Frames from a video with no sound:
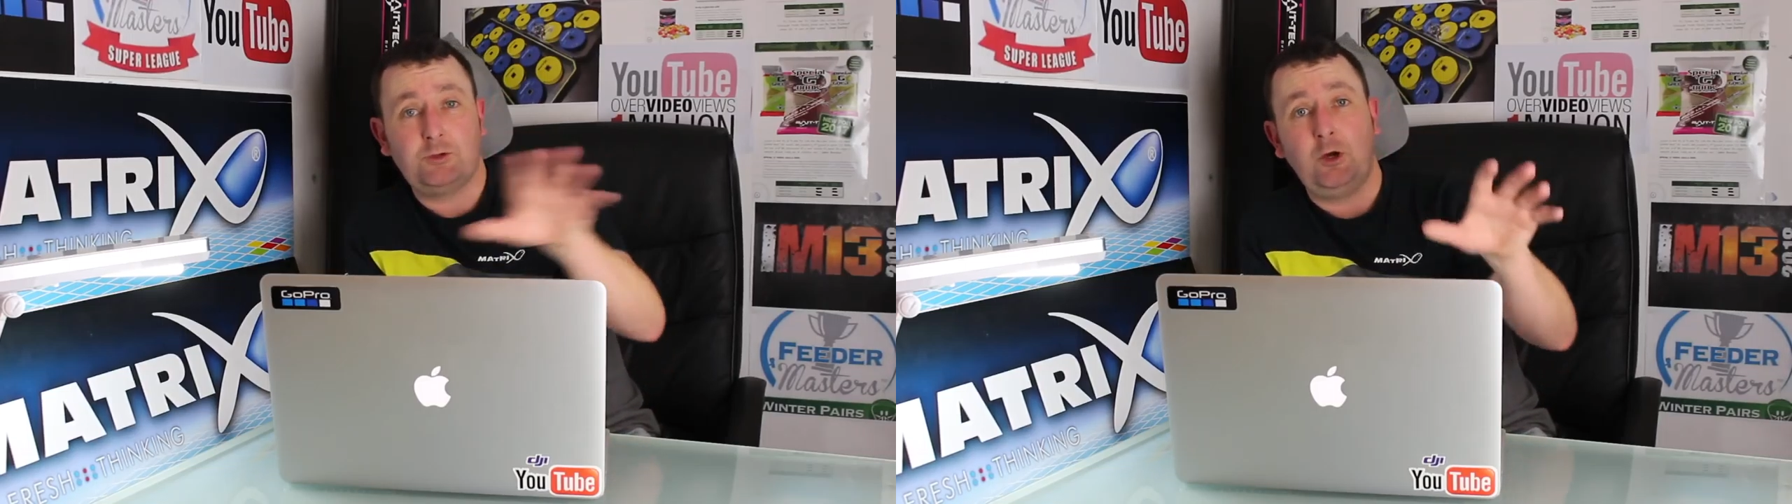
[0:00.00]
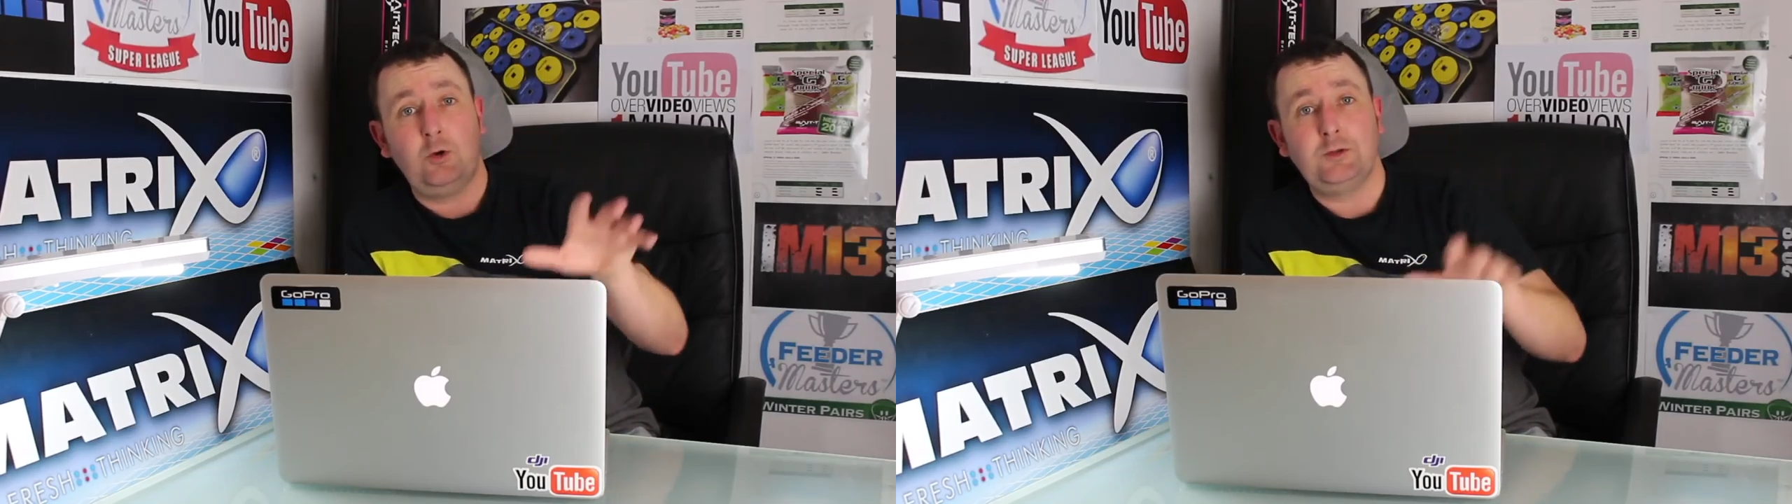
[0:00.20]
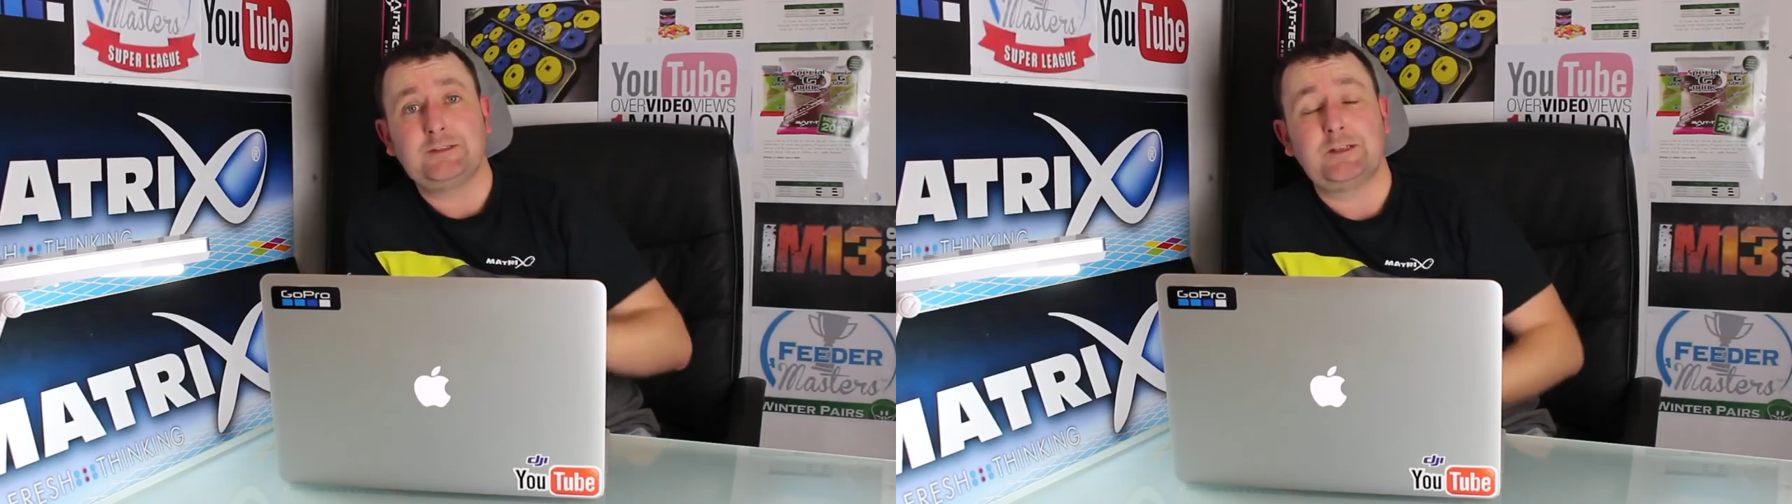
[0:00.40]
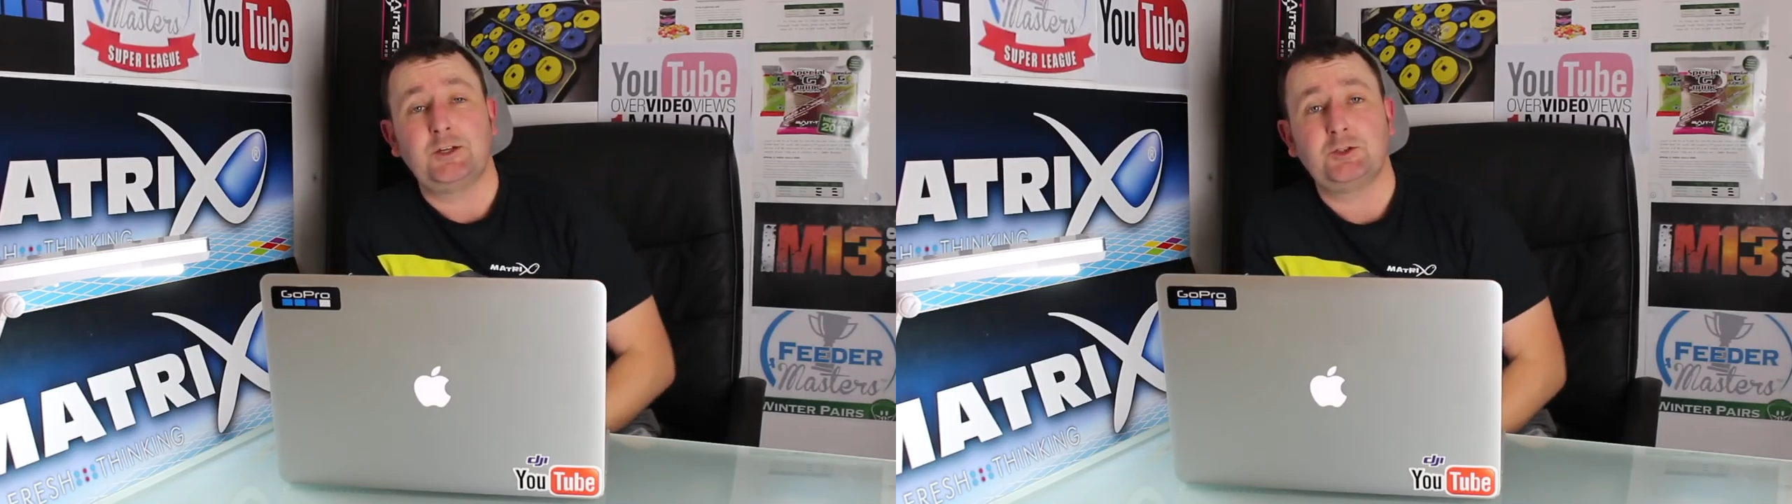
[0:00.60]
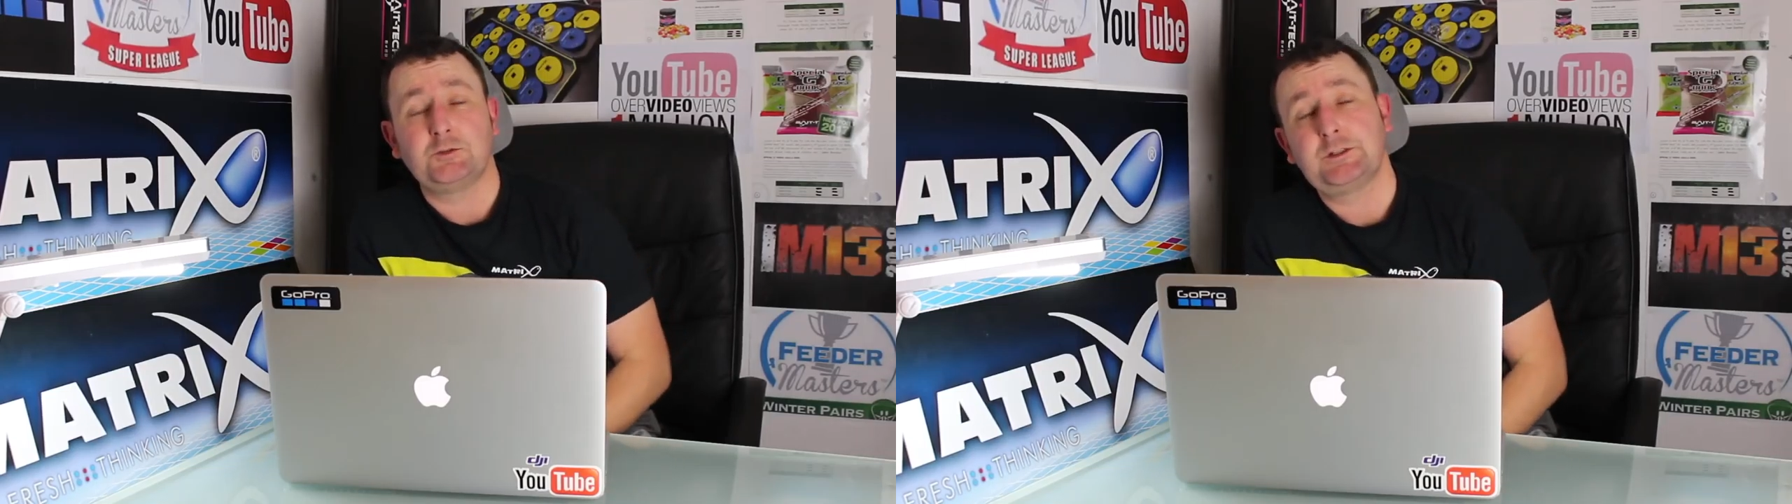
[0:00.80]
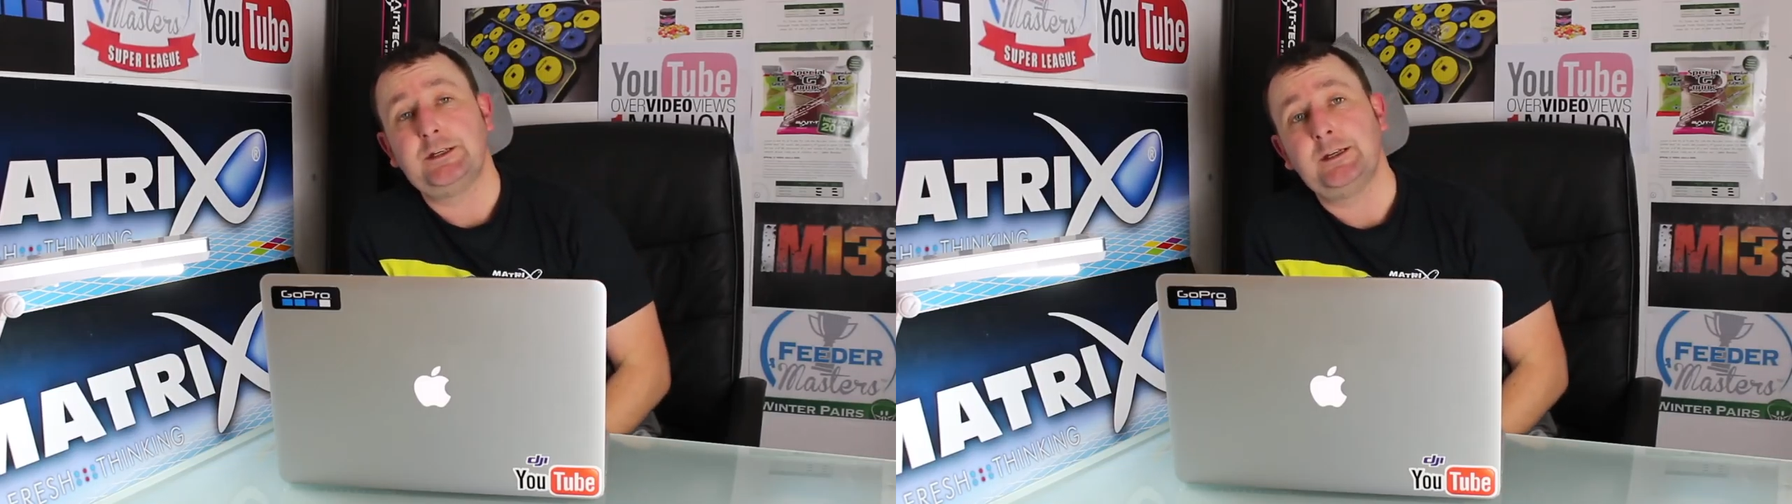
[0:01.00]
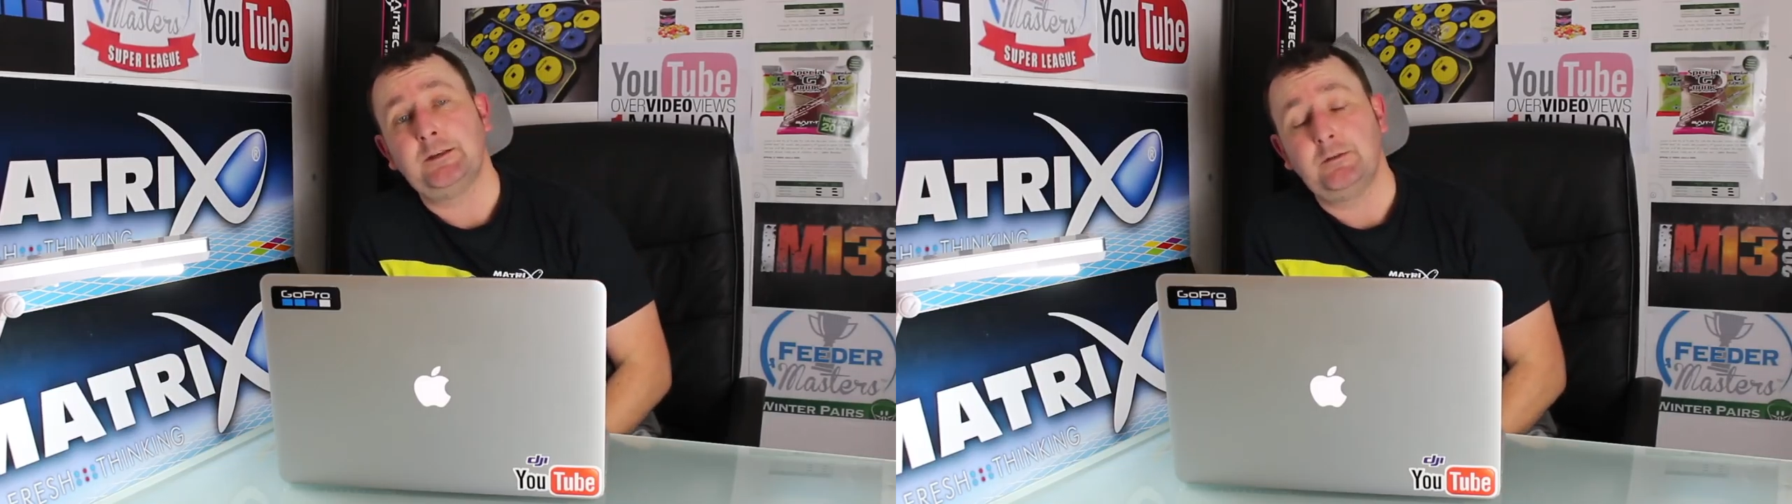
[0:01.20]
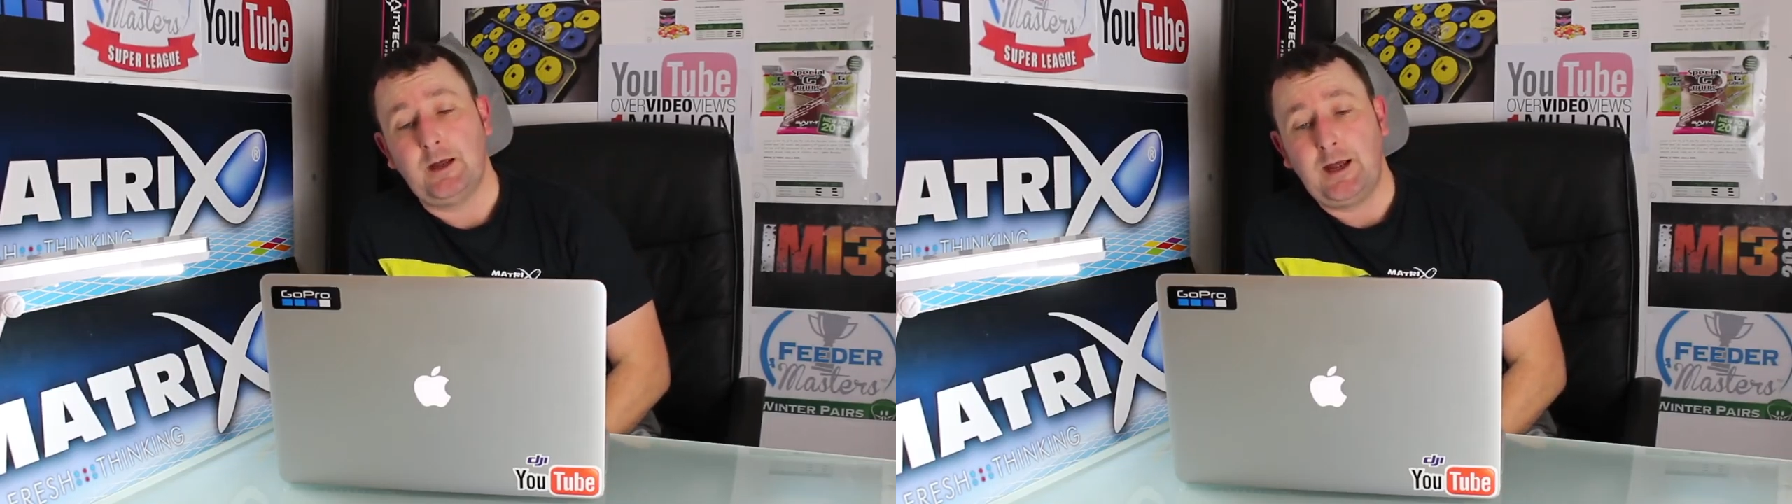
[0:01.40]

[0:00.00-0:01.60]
the whole international scene in,